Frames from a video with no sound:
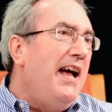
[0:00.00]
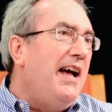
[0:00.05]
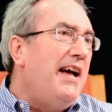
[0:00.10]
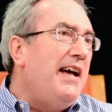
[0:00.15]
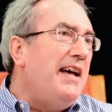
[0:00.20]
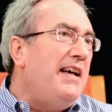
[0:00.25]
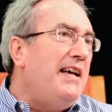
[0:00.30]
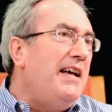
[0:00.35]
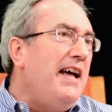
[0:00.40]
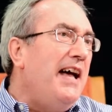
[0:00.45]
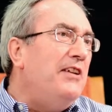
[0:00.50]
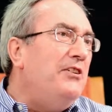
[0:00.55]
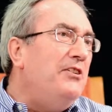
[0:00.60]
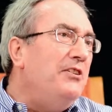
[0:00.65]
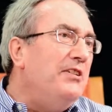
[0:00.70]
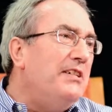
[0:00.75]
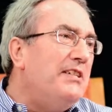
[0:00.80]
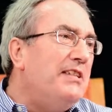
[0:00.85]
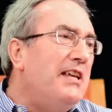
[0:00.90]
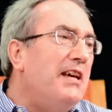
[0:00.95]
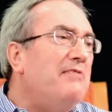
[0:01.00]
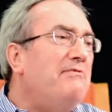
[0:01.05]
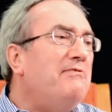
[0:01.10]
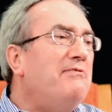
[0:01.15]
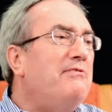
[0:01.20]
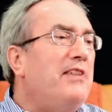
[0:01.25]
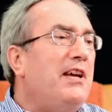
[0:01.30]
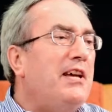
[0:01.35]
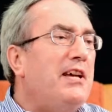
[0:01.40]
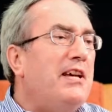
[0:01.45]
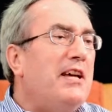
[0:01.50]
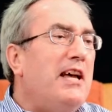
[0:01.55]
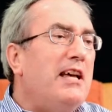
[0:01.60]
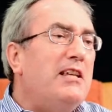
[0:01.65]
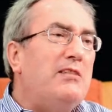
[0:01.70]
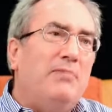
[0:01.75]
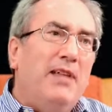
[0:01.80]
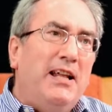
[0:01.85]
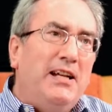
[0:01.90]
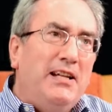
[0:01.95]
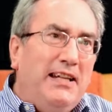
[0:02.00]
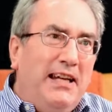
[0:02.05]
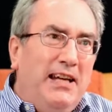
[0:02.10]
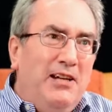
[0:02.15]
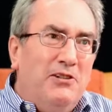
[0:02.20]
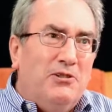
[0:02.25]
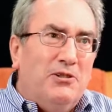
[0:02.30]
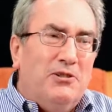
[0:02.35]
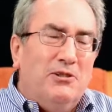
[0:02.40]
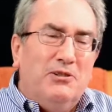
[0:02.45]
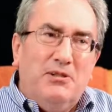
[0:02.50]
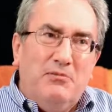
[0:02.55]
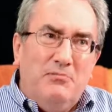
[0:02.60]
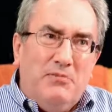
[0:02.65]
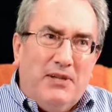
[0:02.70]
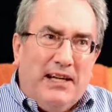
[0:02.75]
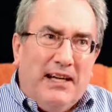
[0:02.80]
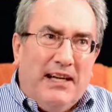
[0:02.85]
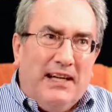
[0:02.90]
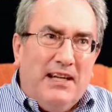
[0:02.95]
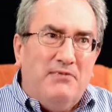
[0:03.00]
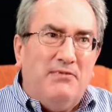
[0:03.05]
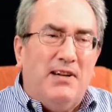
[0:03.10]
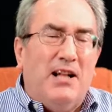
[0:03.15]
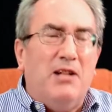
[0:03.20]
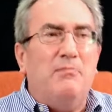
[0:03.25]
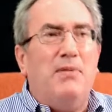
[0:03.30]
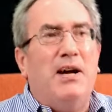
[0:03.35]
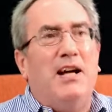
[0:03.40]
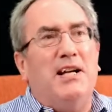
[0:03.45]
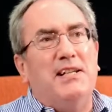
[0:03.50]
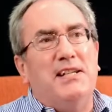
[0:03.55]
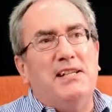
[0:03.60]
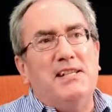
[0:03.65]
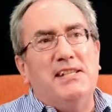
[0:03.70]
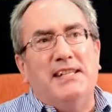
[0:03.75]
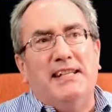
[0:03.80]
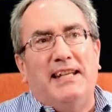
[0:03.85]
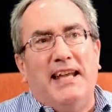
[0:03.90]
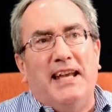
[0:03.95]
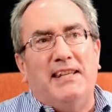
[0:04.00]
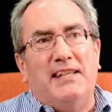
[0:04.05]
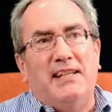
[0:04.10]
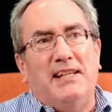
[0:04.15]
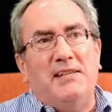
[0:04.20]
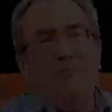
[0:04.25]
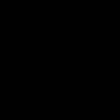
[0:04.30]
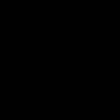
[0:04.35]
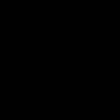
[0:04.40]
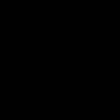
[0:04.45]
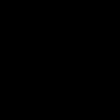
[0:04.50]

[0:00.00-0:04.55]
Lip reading: And UNICEF has played a key role in bringing Eval Partners together.